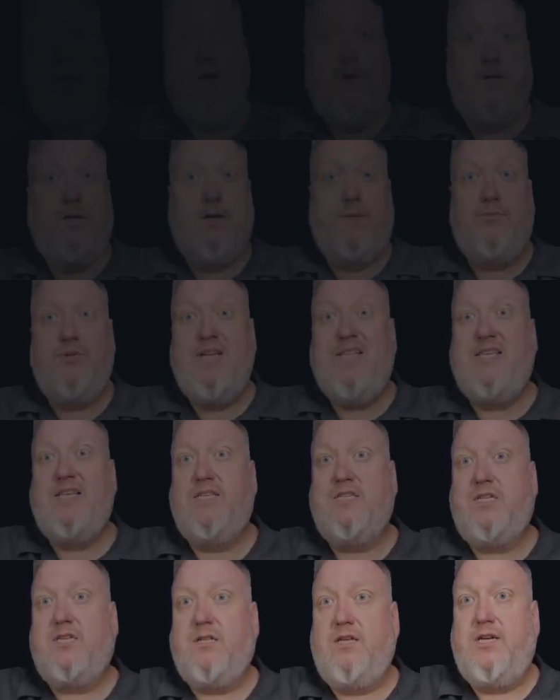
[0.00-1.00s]
To complete the
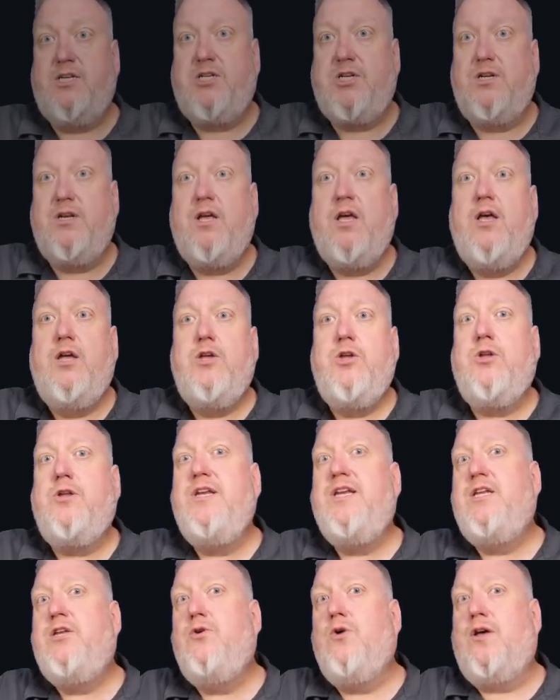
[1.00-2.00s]
installation, you'll
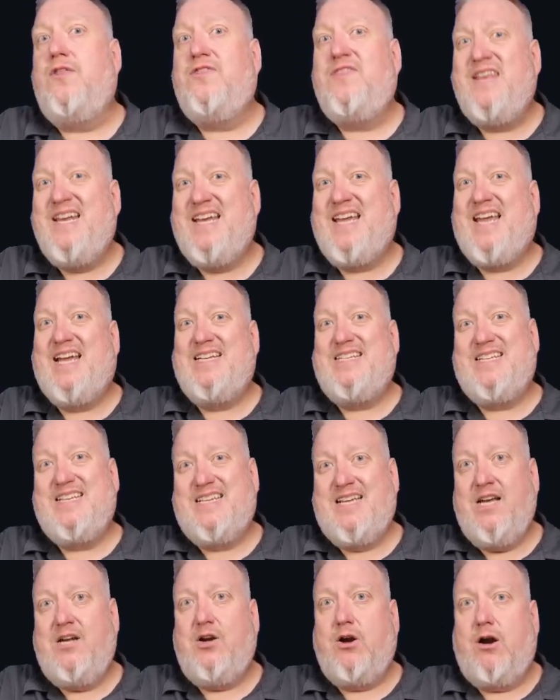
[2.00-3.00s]
need to authenticate to
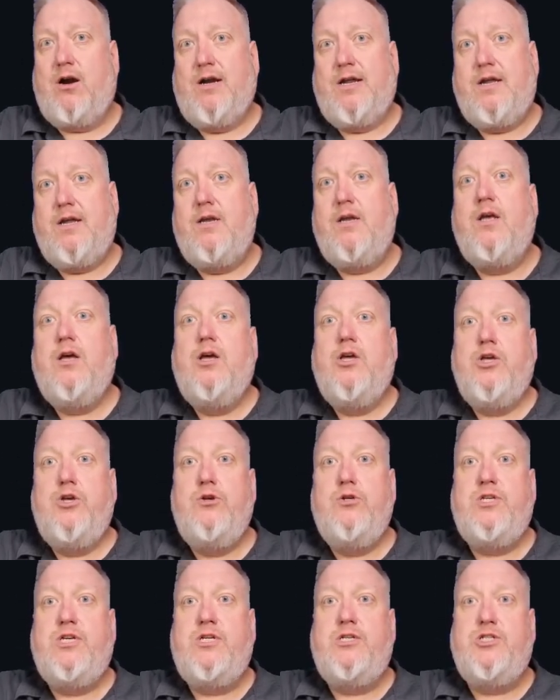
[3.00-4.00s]
GitGuardian
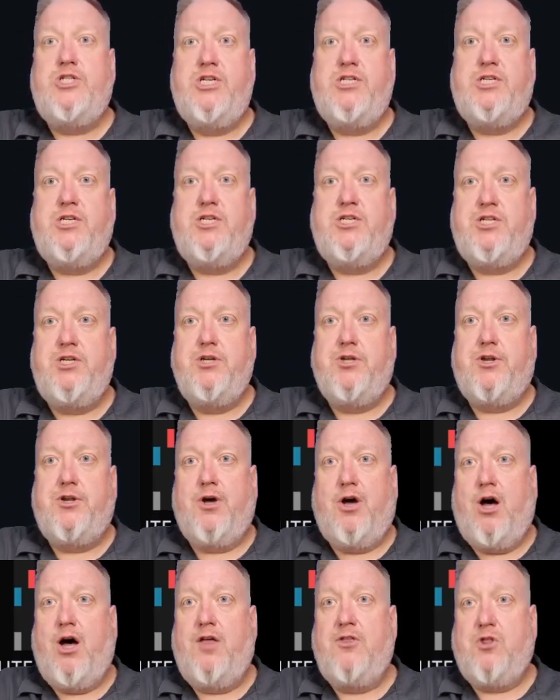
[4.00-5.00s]
using ggshield
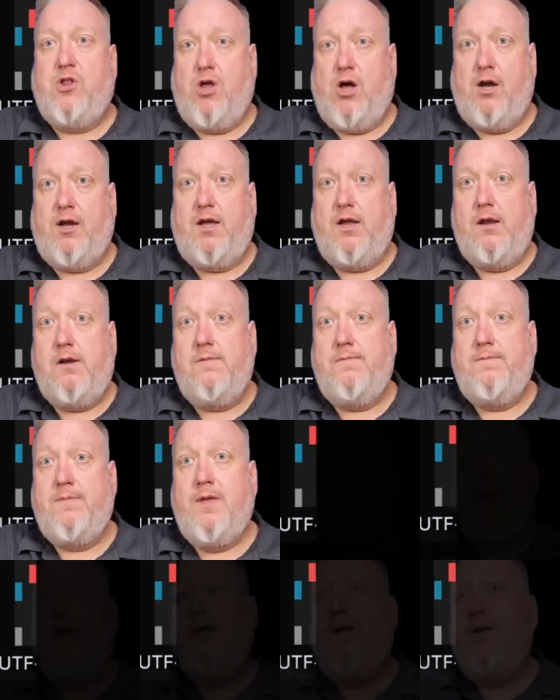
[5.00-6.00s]
auth login.
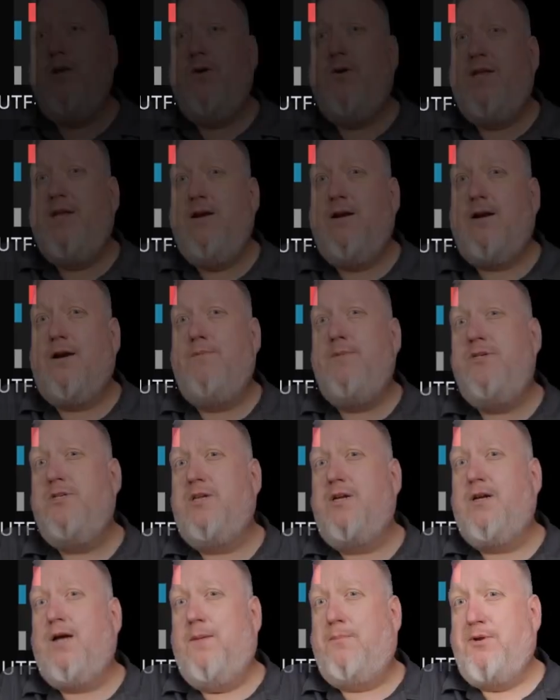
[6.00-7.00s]
Note here I'm using
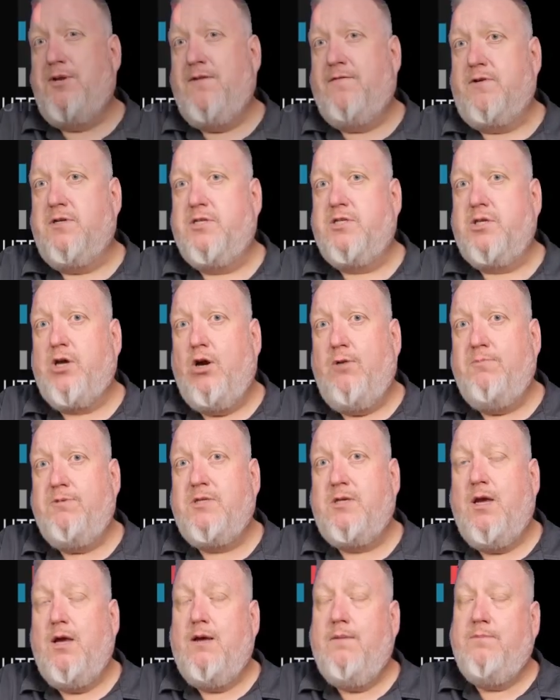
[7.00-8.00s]
a couple different
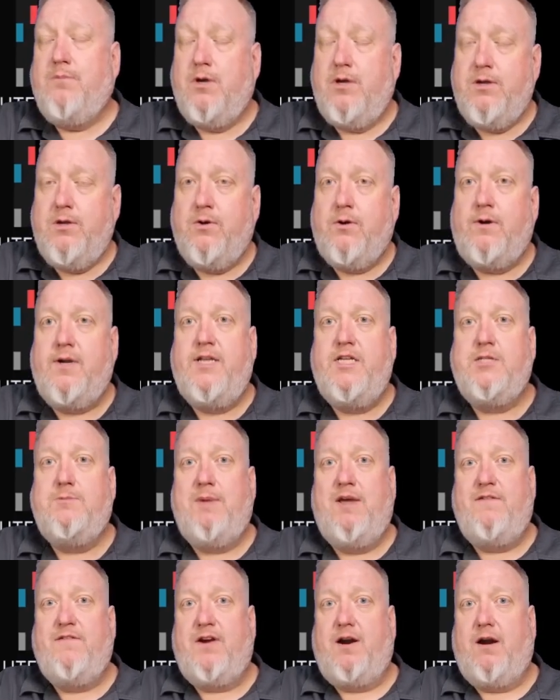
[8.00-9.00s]
scopes, but your needs
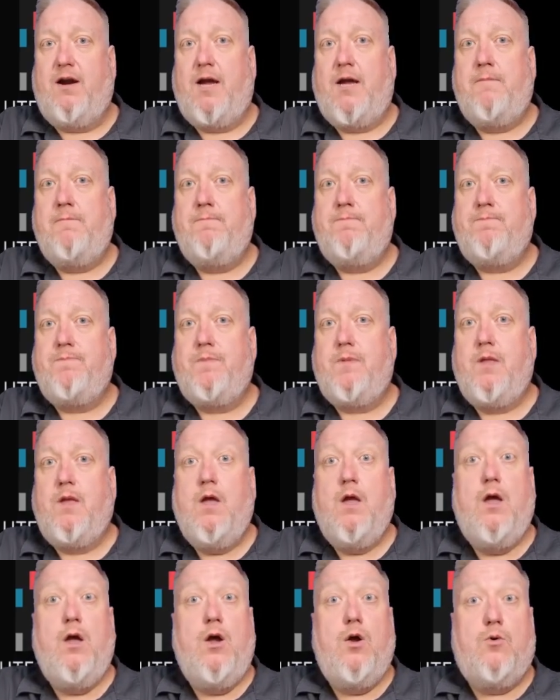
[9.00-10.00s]
may vary.
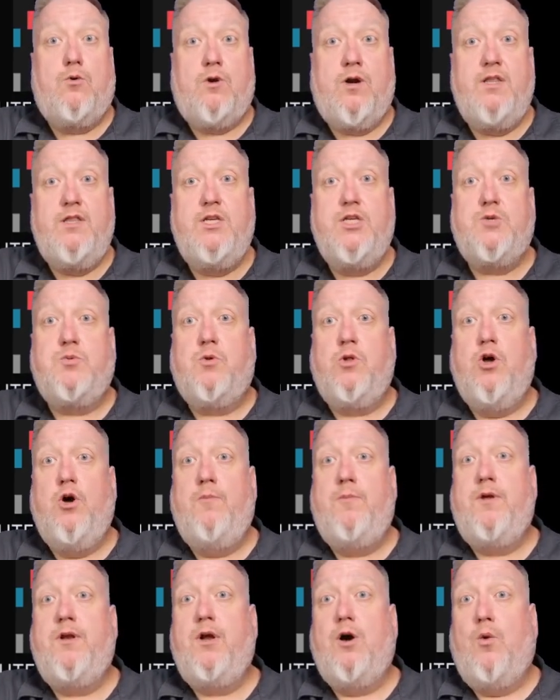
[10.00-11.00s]
Running this will
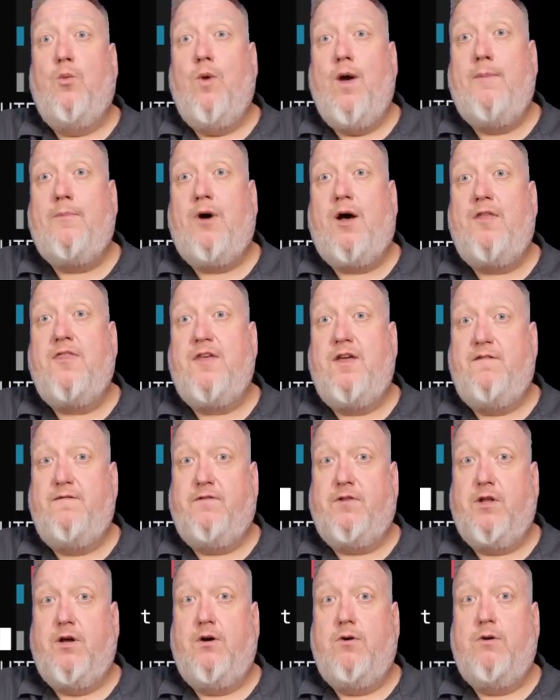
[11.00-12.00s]
open a web auth
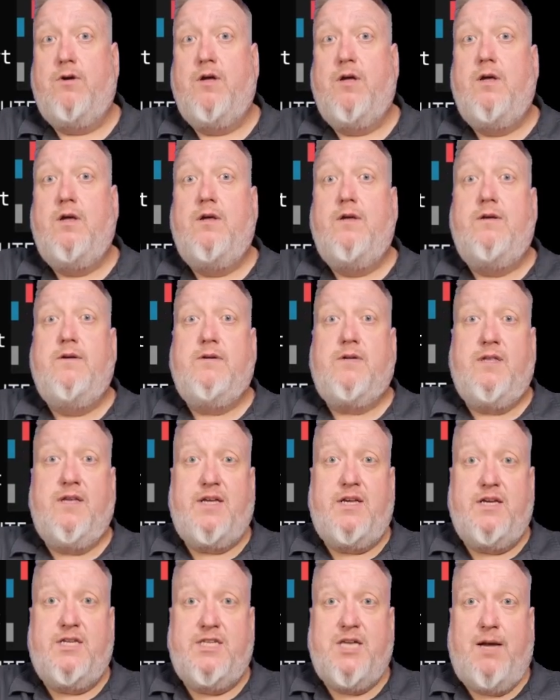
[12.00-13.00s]
flow.
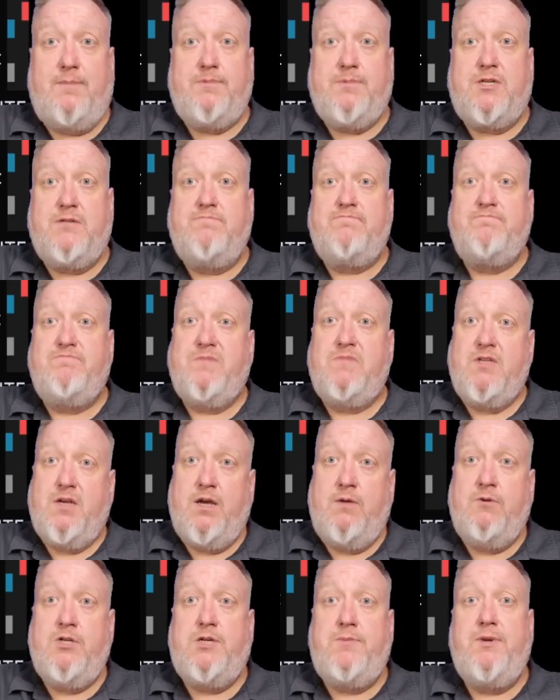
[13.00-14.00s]
Click accept,
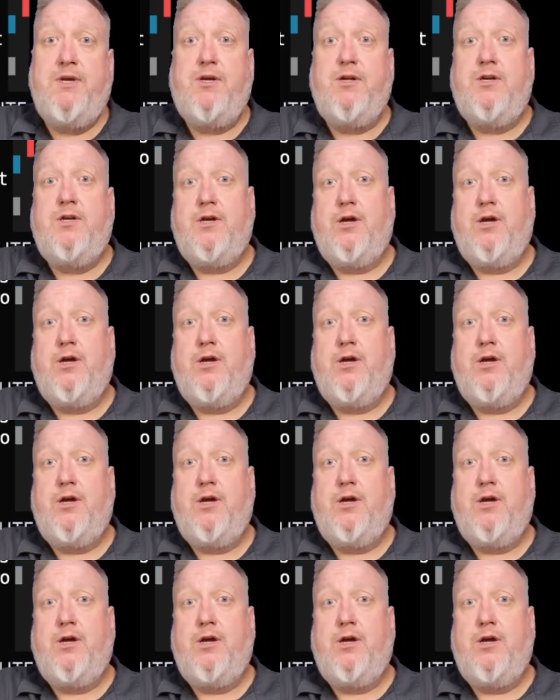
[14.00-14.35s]
and we should be good to